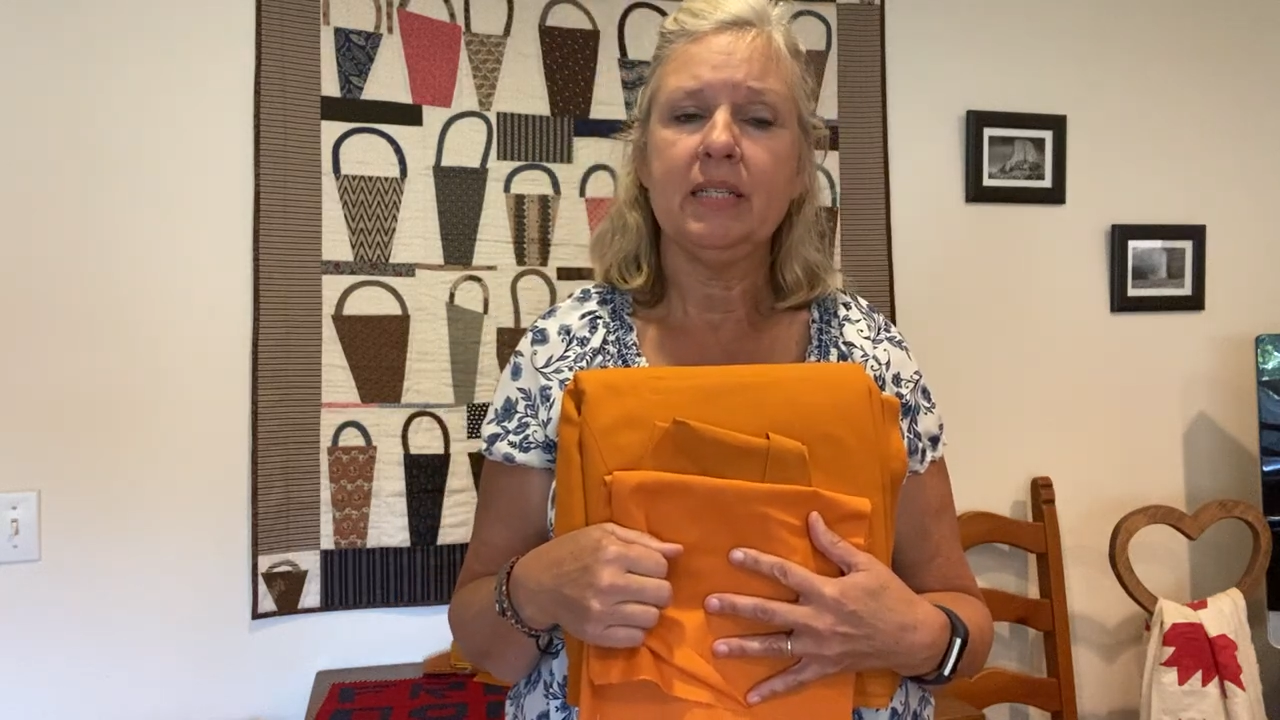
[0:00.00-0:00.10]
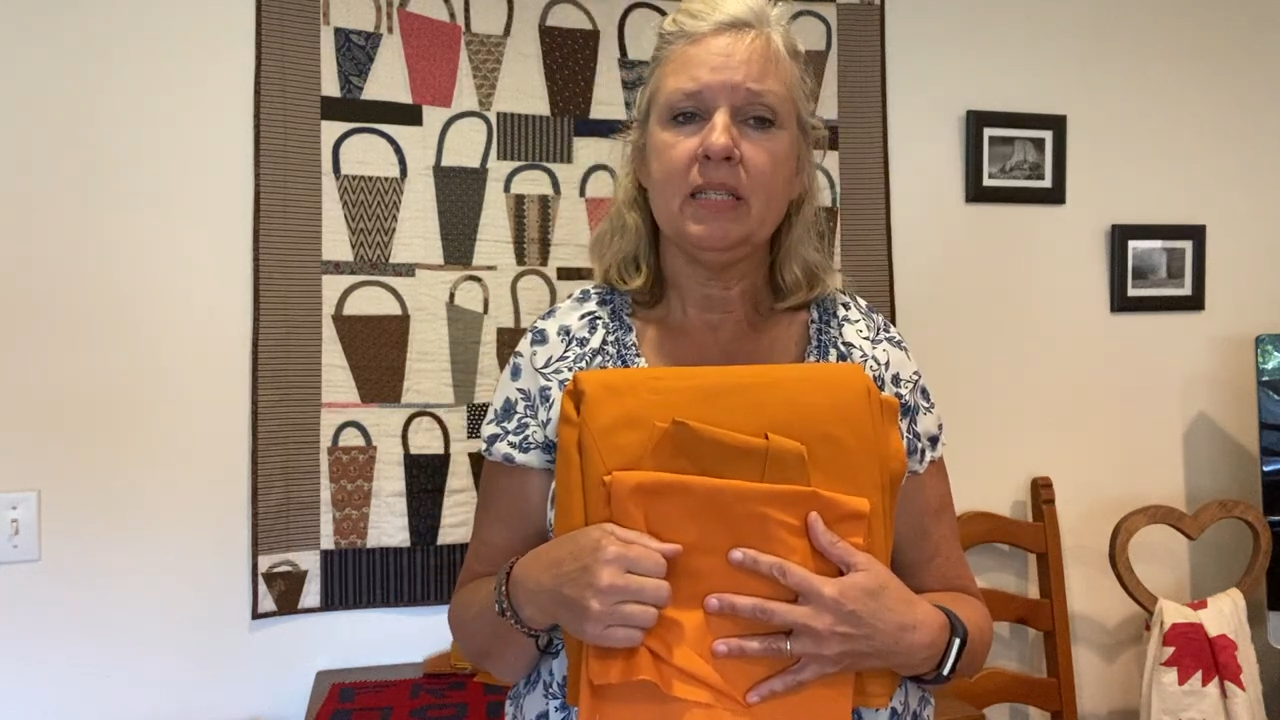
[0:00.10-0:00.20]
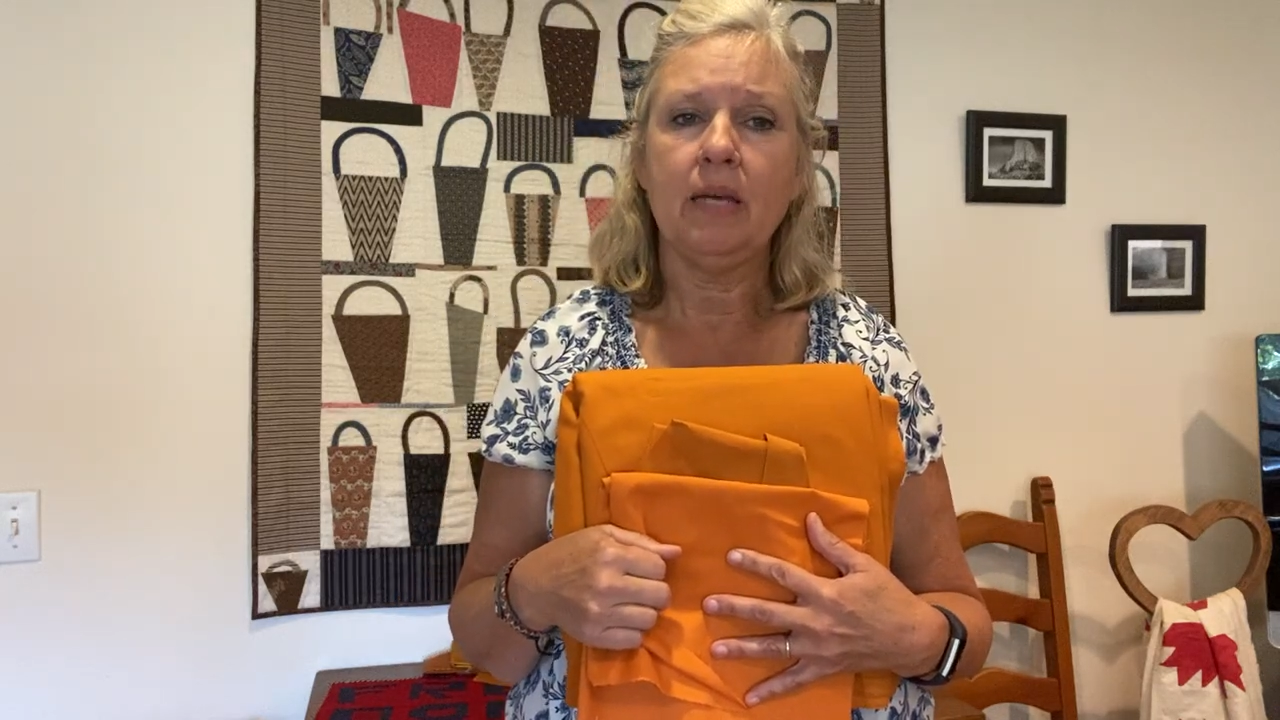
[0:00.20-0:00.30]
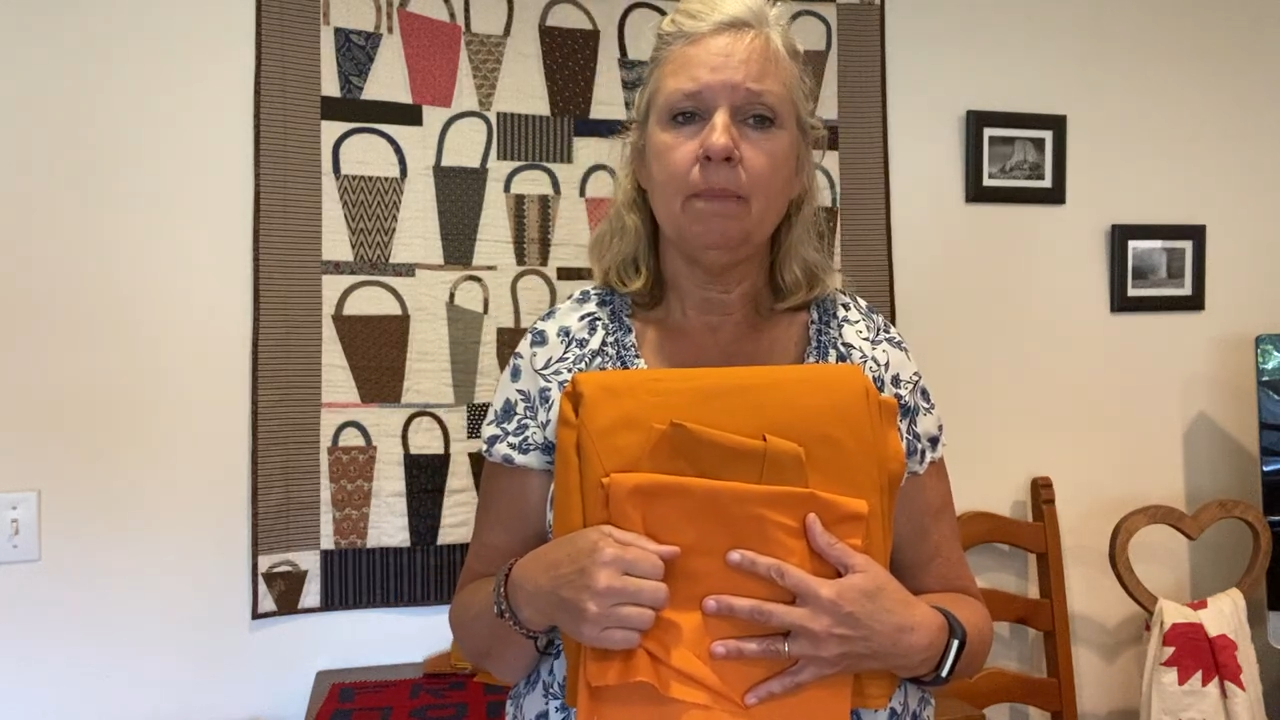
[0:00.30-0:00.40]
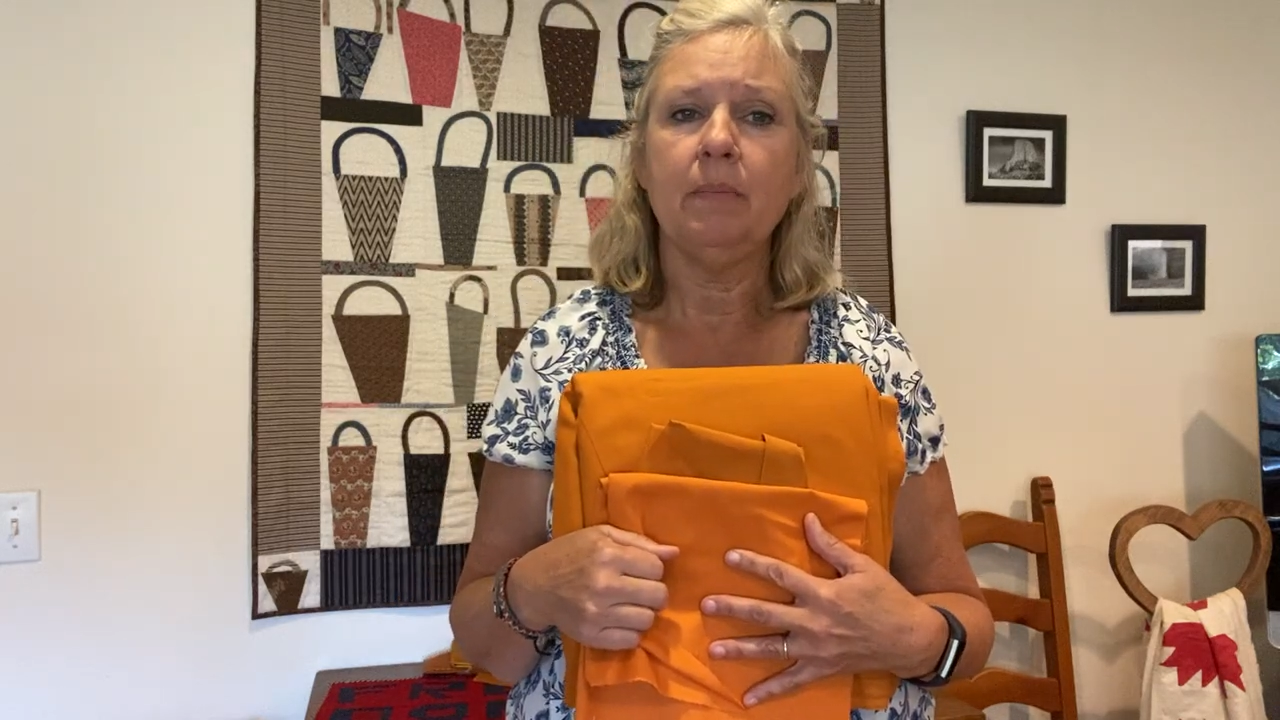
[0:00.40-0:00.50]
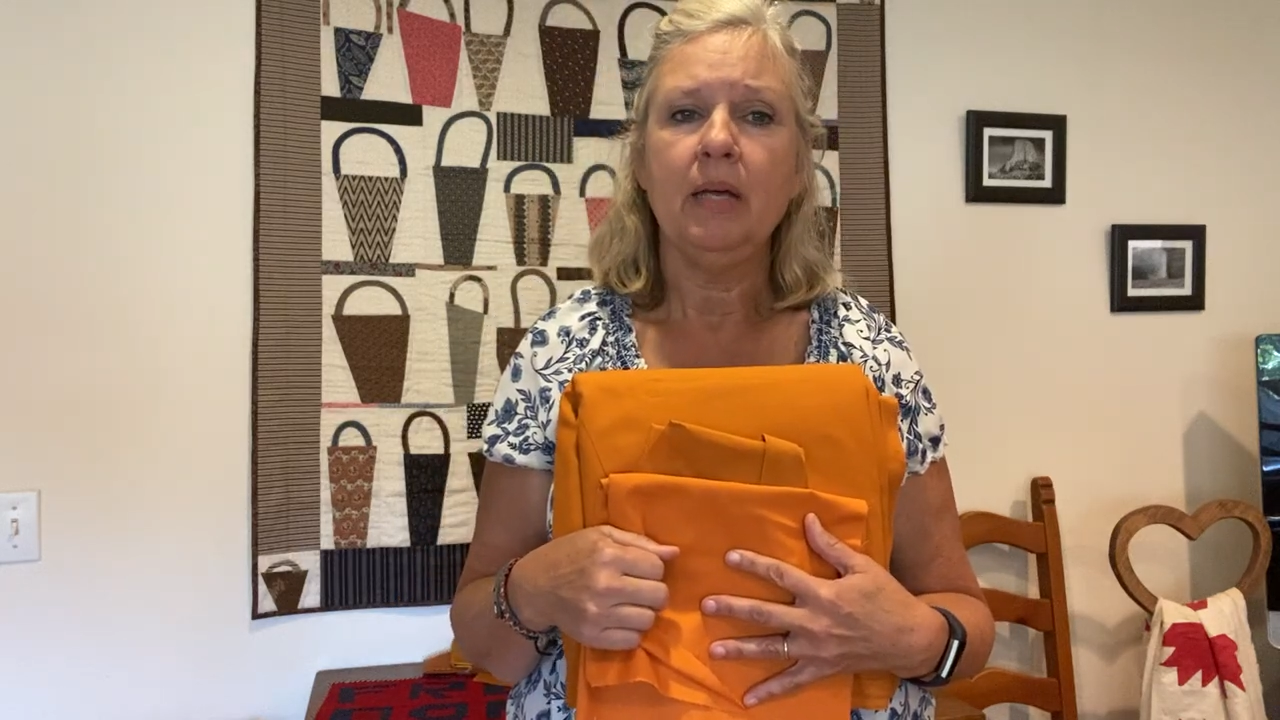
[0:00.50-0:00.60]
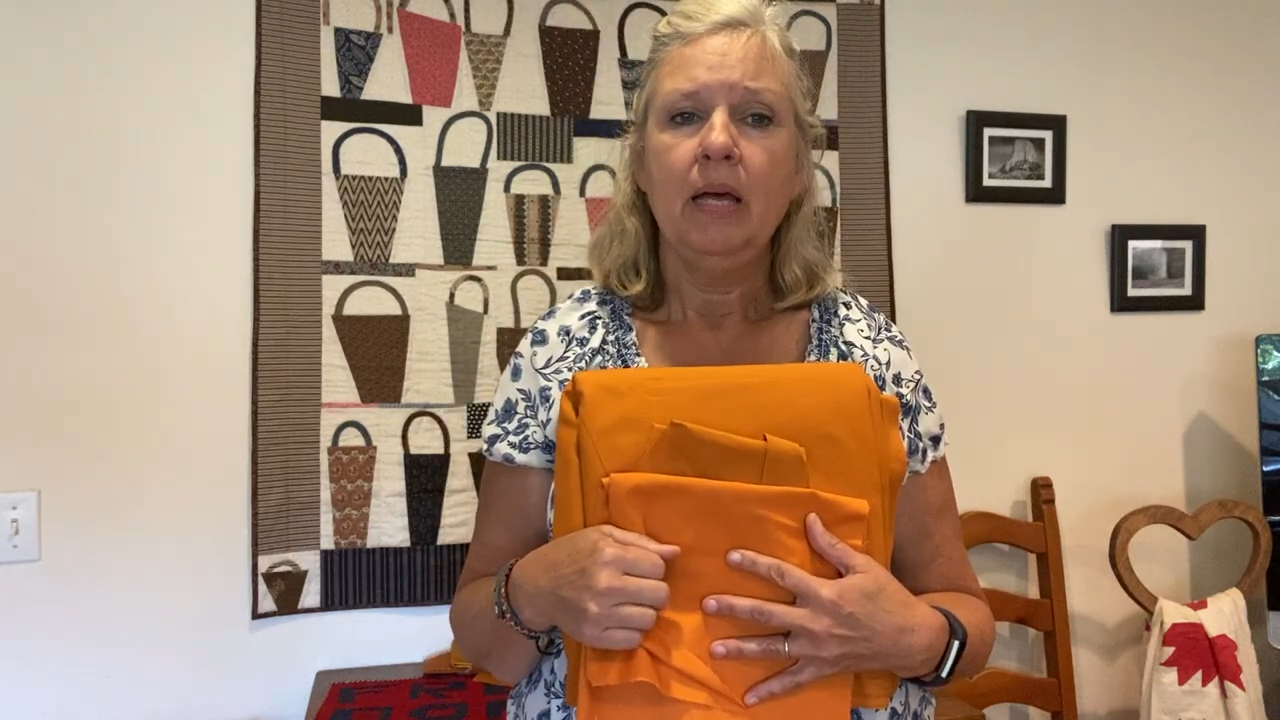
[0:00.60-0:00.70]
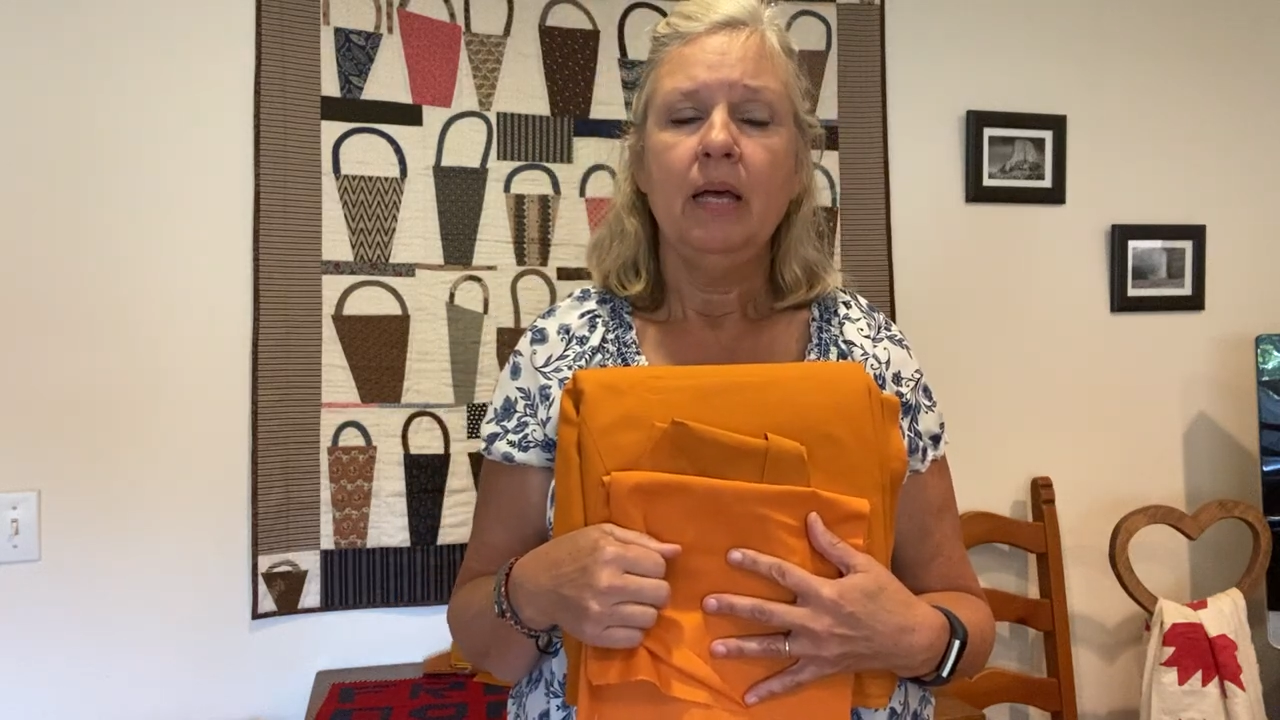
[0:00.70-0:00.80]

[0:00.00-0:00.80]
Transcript: some